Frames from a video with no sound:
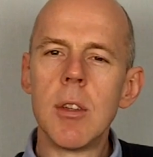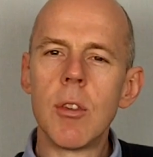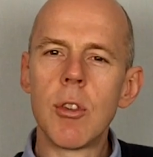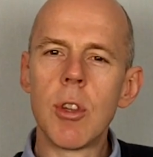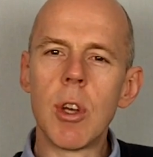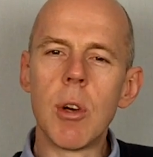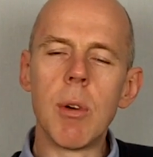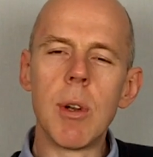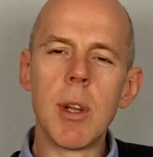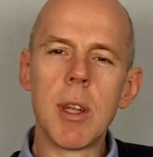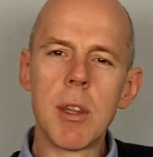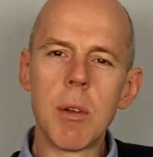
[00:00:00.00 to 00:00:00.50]

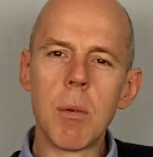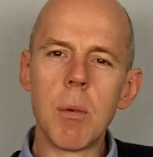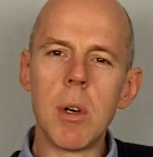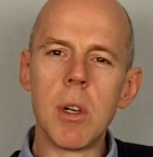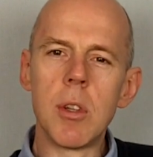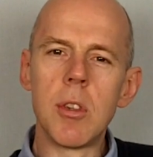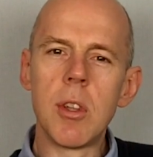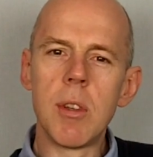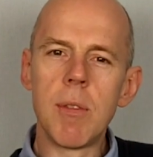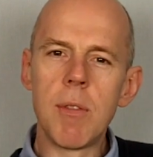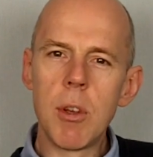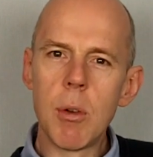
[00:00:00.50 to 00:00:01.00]
So, in other
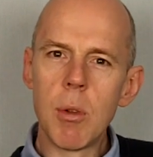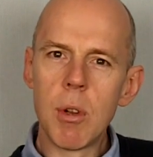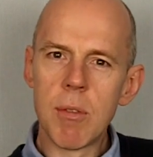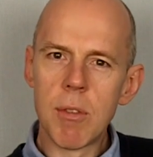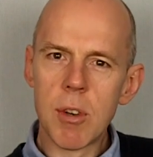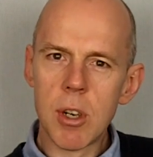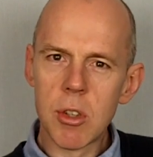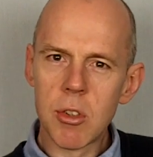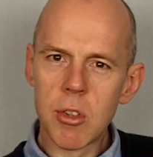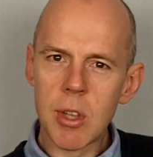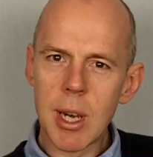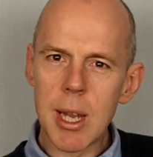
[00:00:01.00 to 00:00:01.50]
words, if
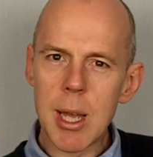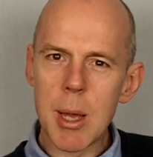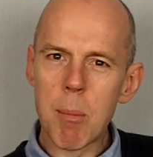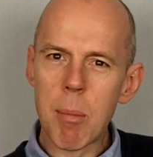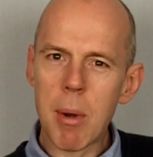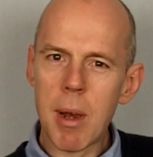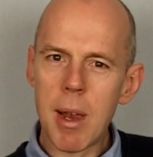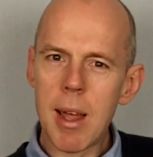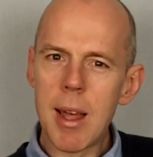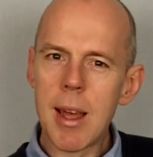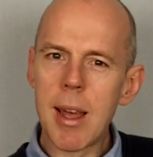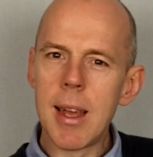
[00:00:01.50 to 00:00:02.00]
universally
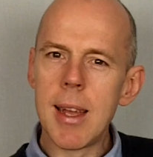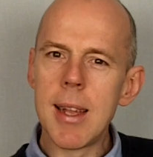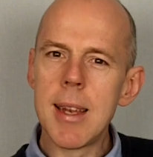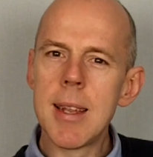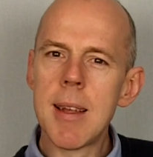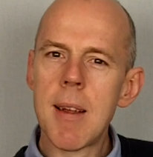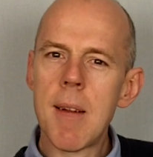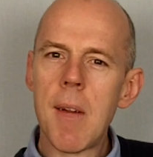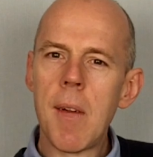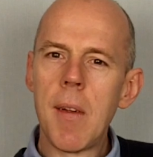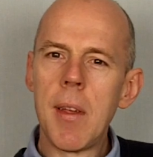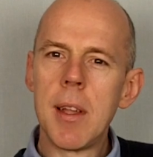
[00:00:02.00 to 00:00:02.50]

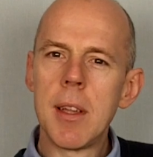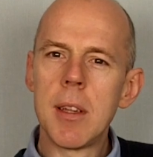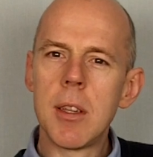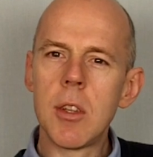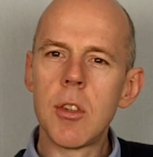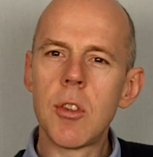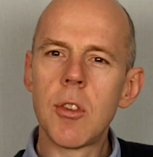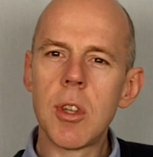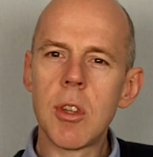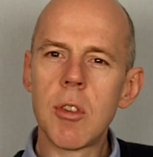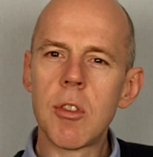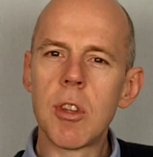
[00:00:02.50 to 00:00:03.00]
applied,
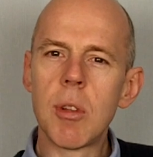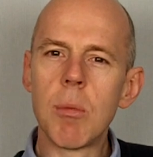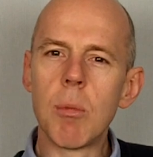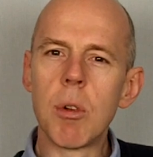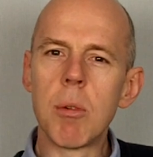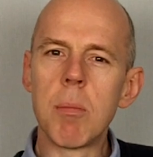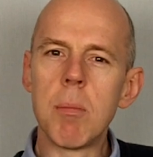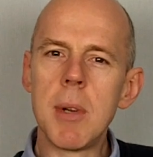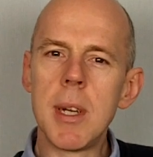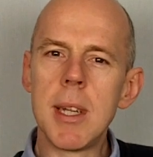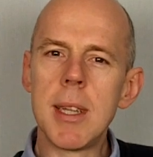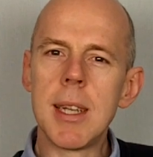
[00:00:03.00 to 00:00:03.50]
this system
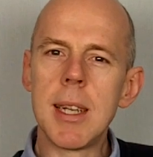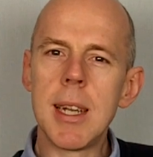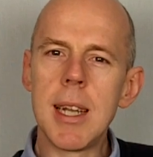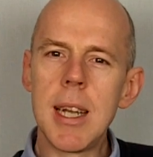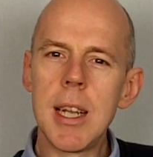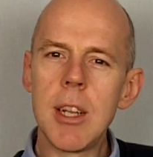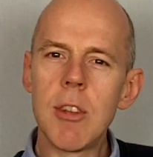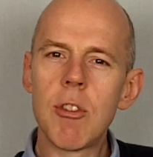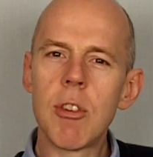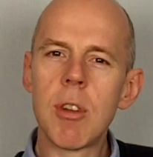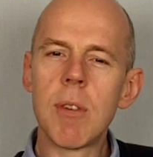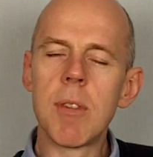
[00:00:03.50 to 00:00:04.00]
would mean that
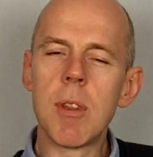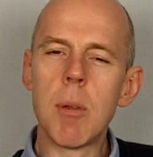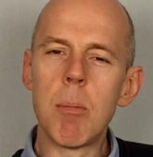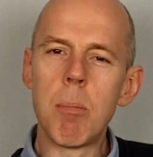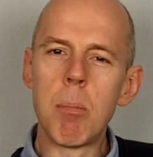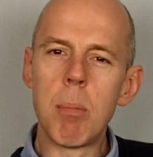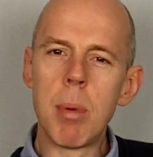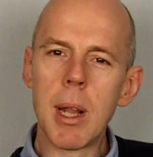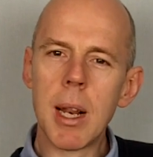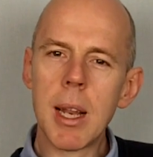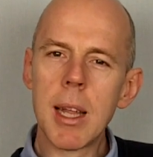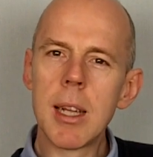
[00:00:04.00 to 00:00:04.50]
each of the
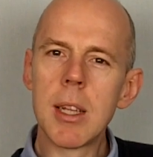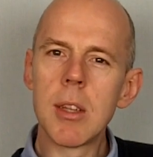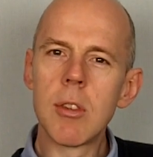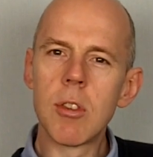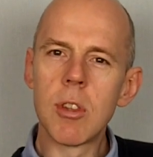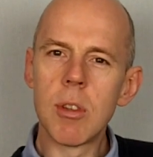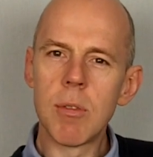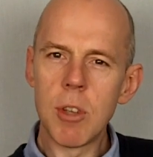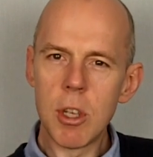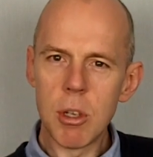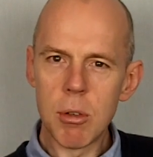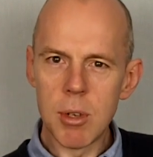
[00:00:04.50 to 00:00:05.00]

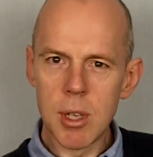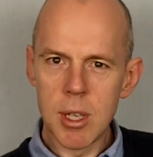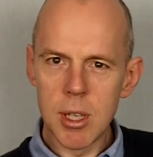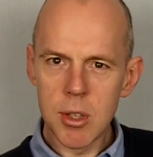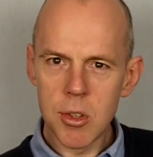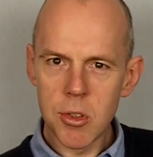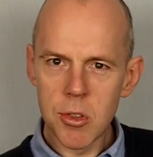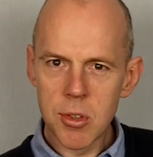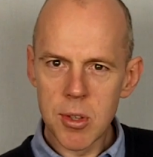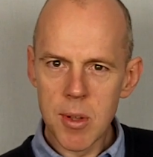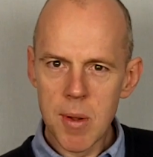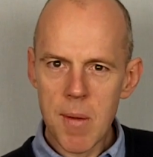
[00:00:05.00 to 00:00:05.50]
billions of
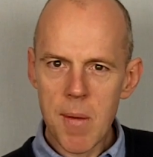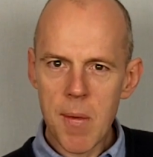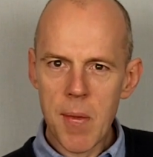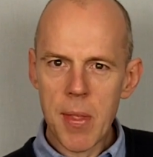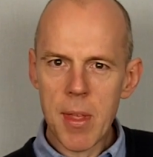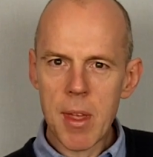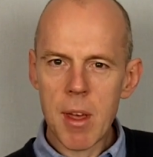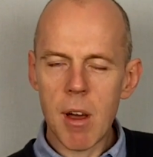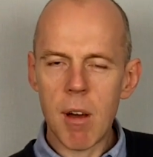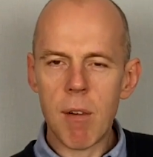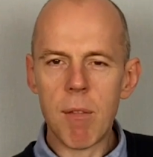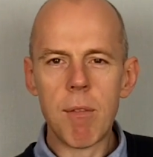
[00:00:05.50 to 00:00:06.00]
units
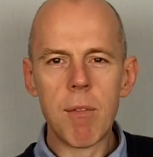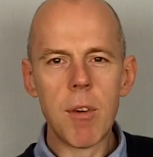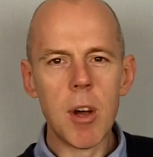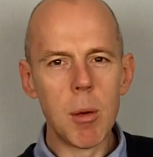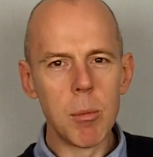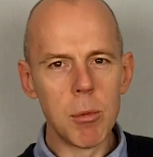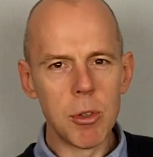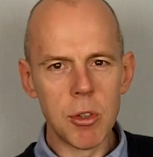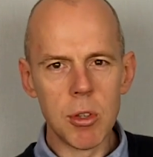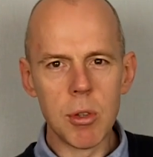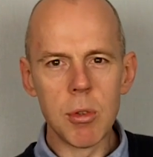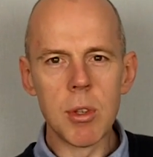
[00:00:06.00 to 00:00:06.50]
of
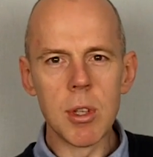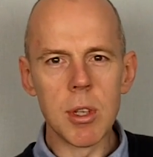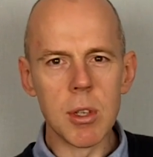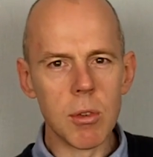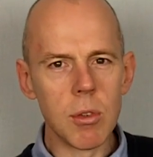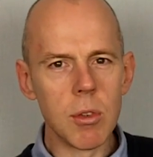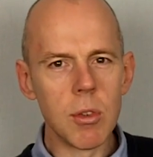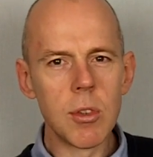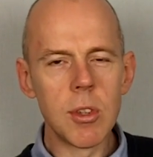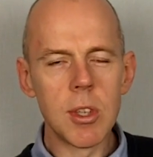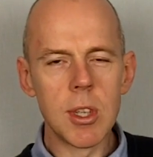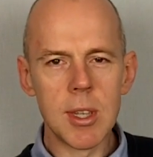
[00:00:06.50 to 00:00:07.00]

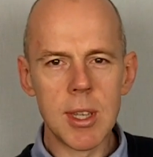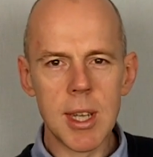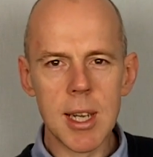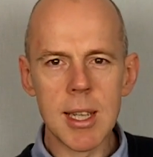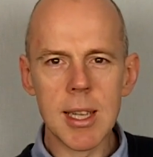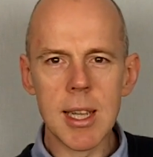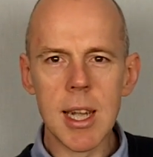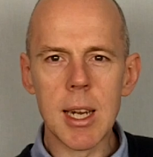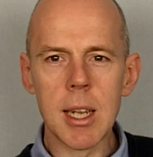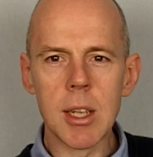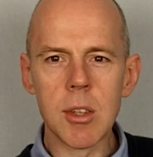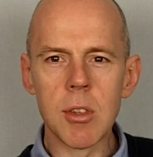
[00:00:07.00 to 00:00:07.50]
pharmaceuticals, to
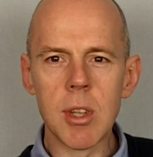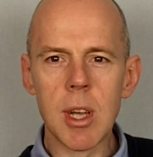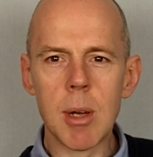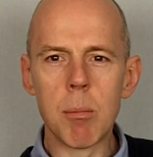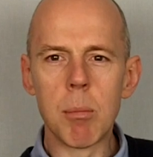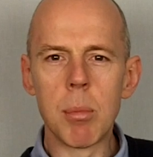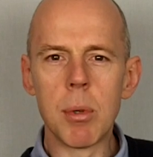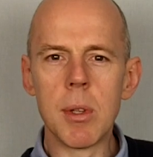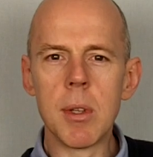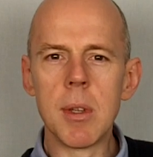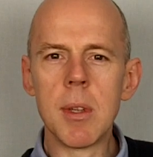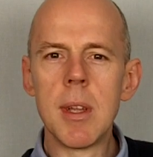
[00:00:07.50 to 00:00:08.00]
take that
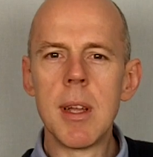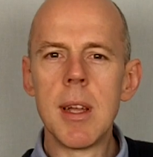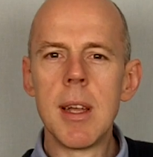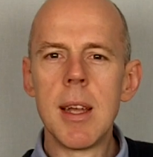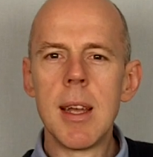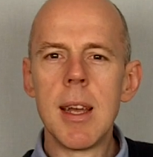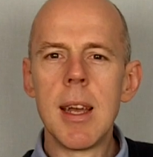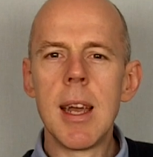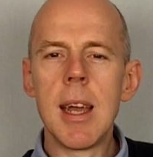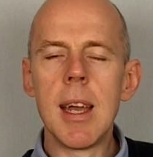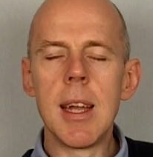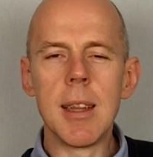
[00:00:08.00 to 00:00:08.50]
example,
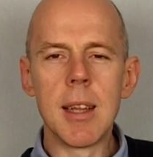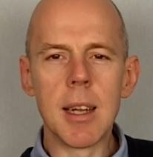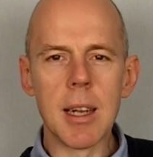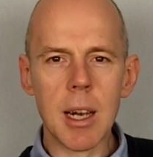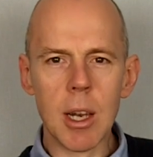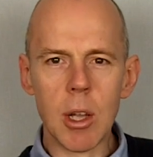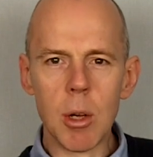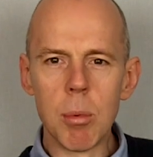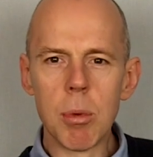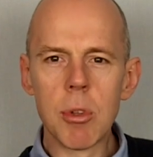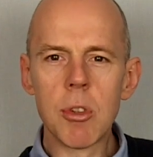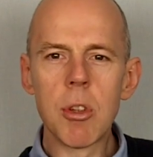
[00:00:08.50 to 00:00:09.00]
in the
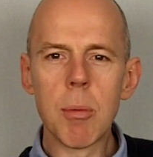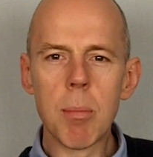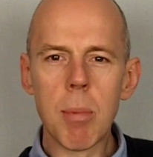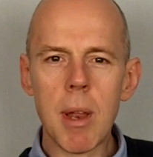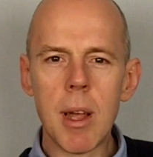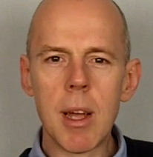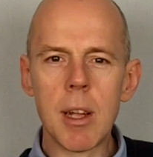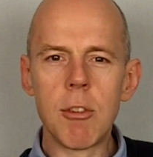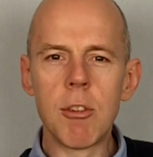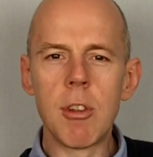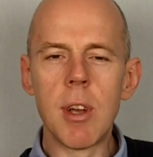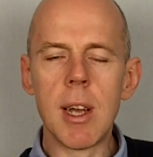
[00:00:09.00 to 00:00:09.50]
global
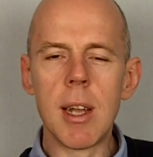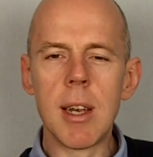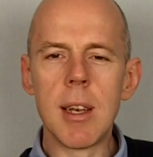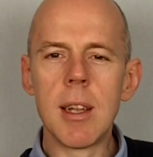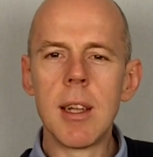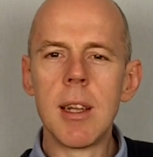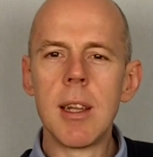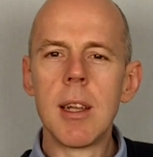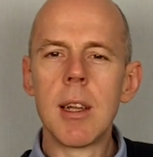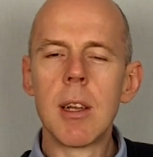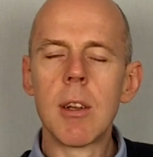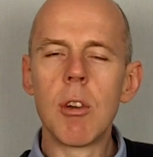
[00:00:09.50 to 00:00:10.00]
supply
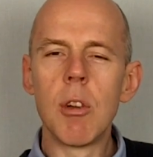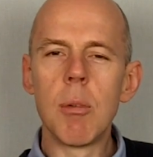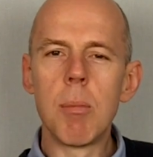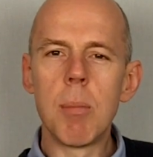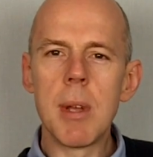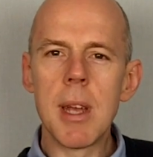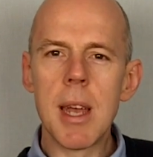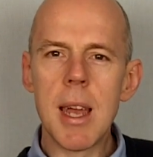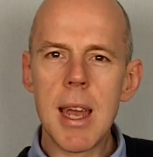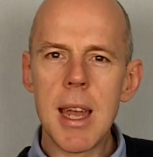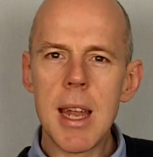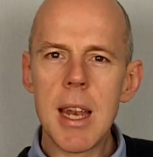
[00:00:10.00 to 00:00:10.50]
chain
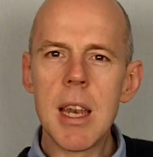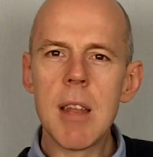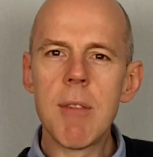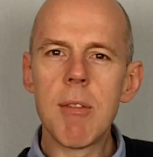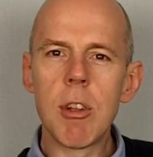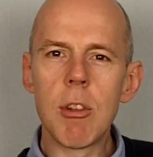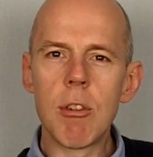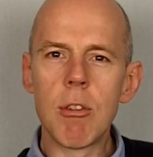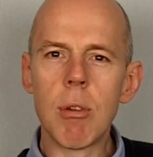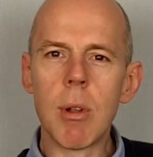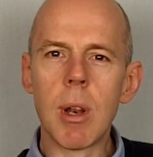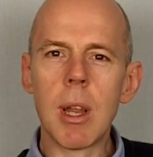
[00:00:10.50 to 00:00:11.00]
could be
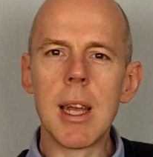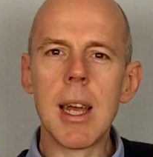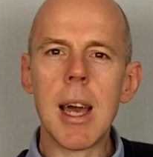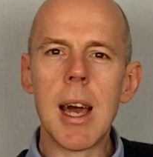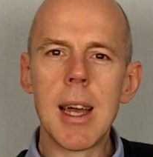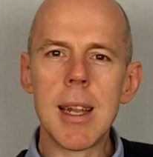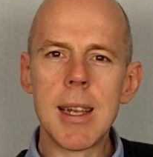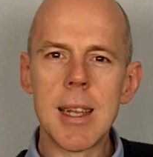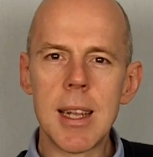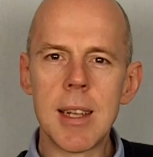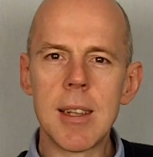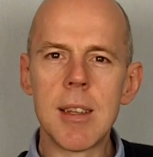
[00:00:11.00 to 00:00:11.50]
individually
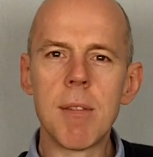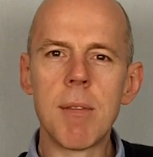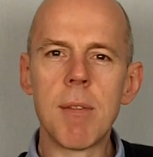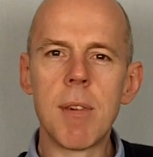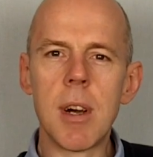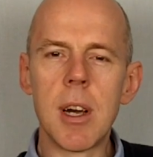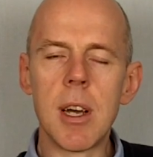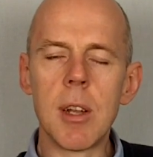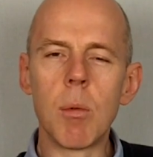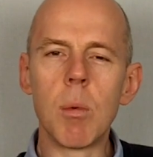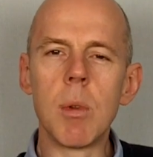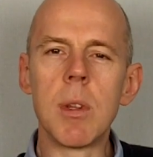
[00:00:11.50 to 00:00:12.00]

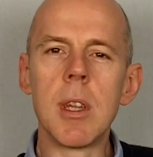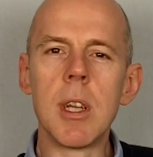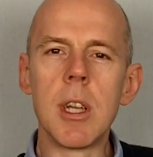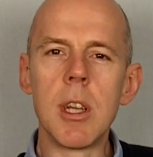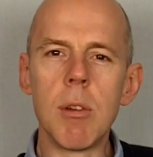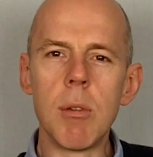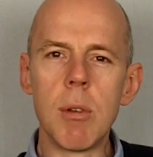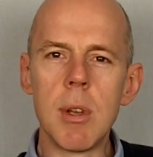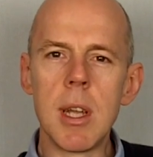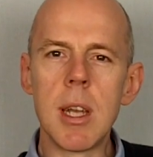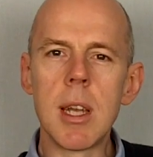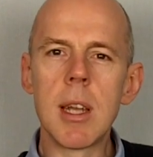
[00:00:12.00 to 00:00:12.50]
identified with a
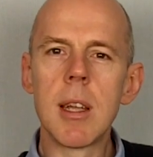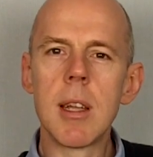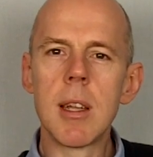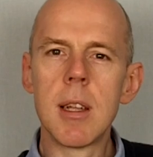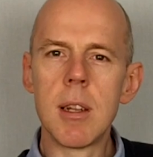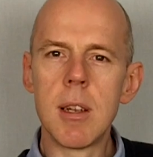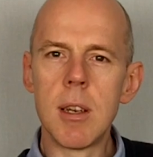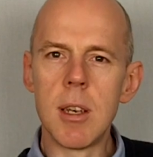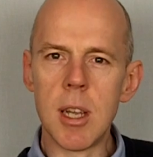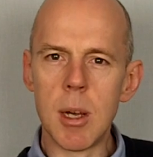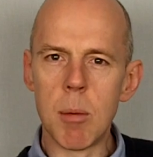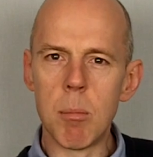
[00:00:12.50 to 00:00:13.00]
unique
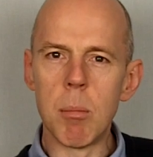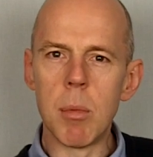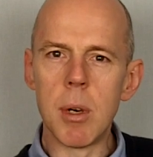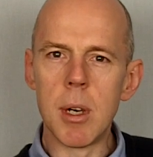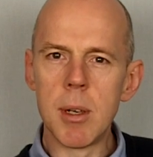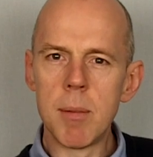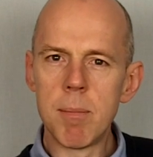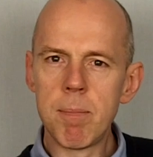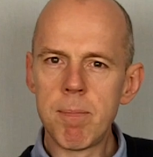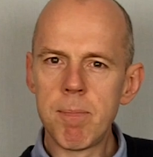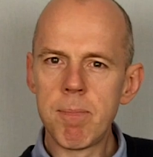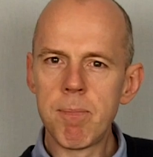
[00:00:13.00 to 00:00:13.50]

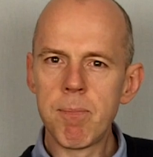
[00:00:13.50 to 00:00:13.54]
number.